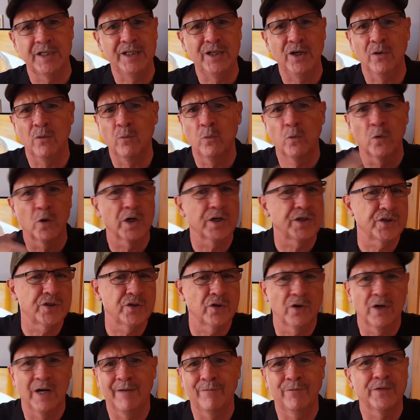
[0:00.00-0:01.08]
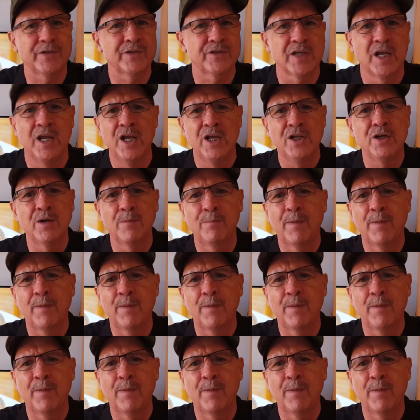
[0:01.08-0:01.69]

Your works, your efforts, your